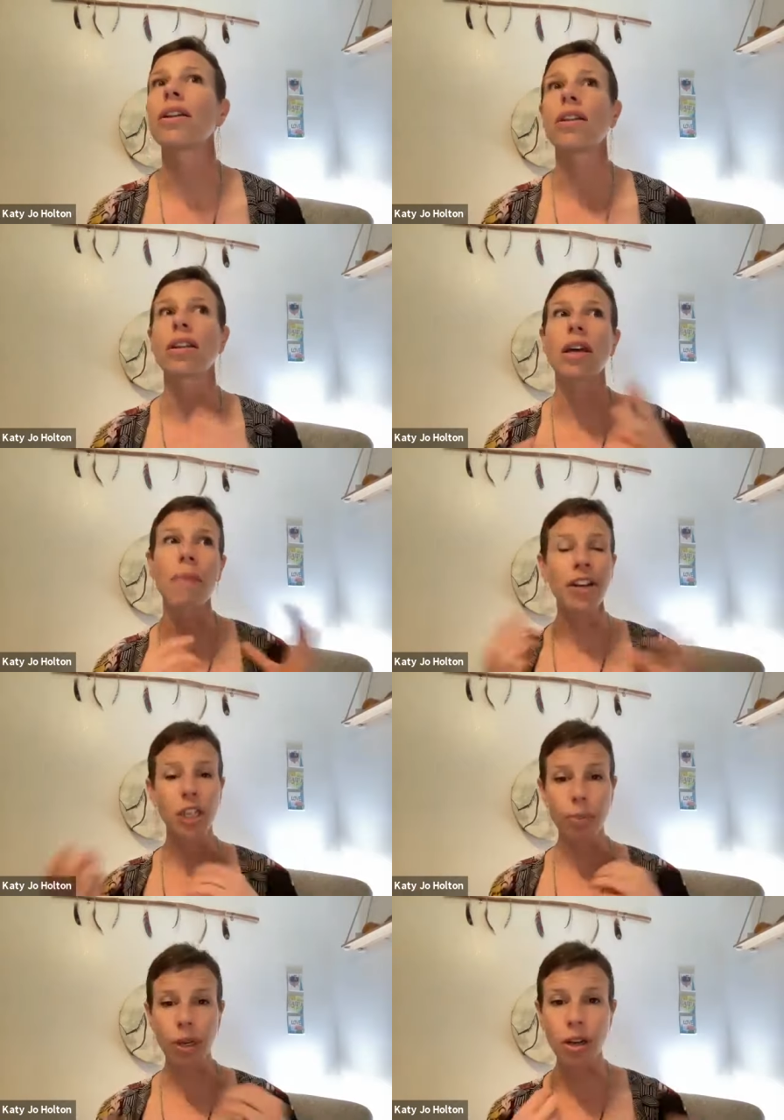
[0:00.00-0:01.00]
to the
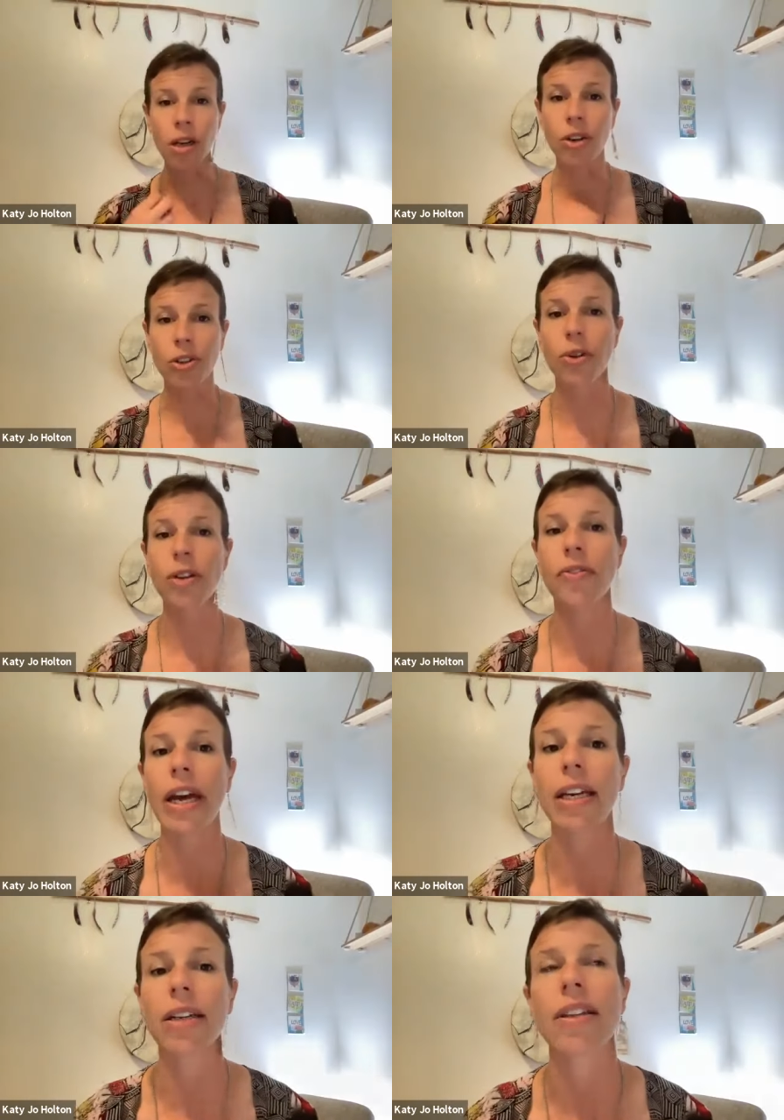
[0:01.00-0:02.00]
magic pill or sort of like